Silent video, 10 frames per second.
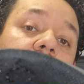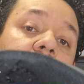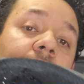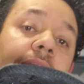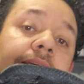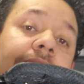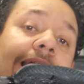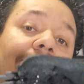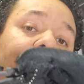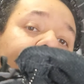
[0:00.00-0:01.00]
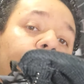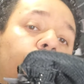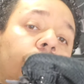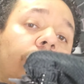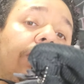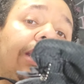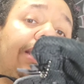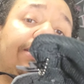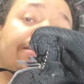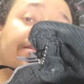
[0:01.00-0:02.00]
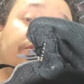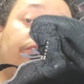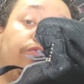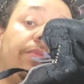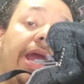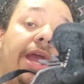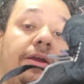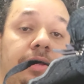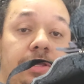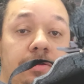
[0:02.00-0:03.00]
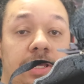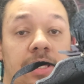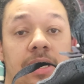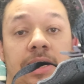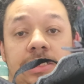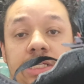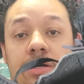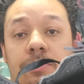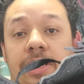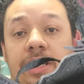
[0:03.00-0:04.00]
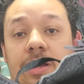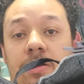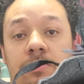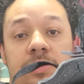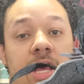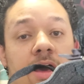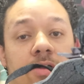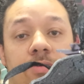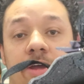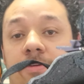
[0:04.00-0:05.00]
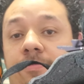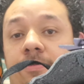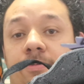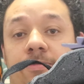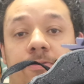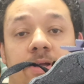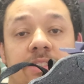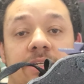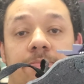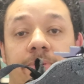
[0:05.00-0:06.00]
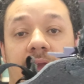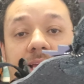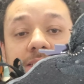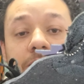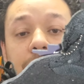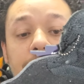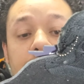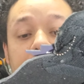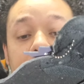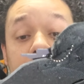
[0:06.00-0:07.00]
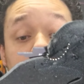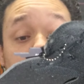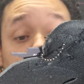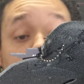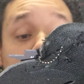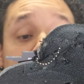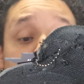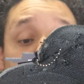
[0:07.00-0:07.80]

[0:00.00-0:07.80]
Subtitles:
is that full length Zoom Air unit. So it goes all the way from the front to the back. So you're riding